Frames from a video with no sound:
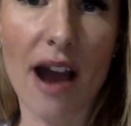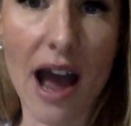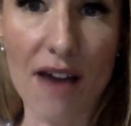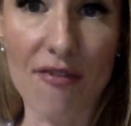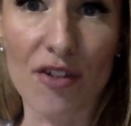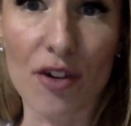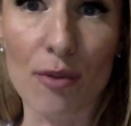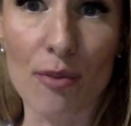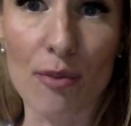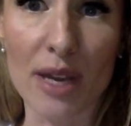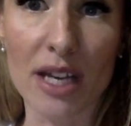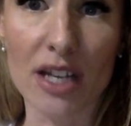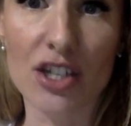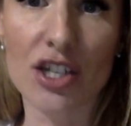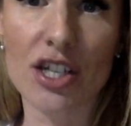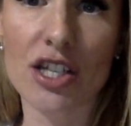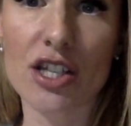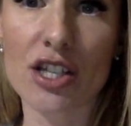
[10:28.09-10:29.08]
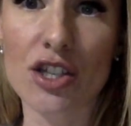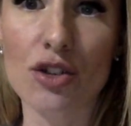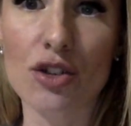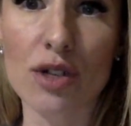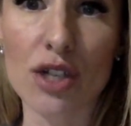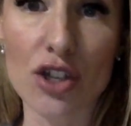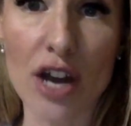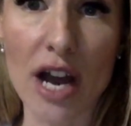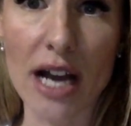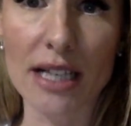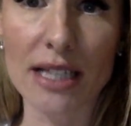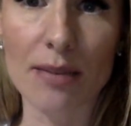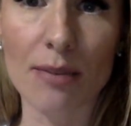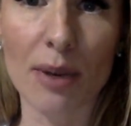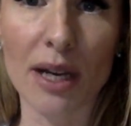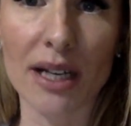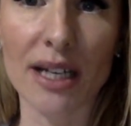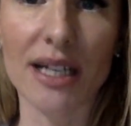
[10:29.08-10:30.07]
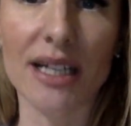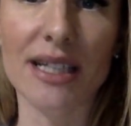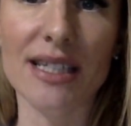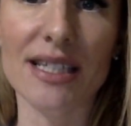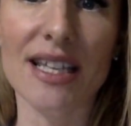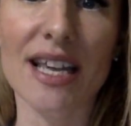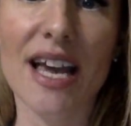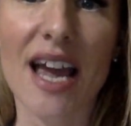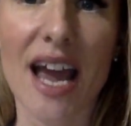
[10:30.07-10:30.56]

affirmations to attract abundance.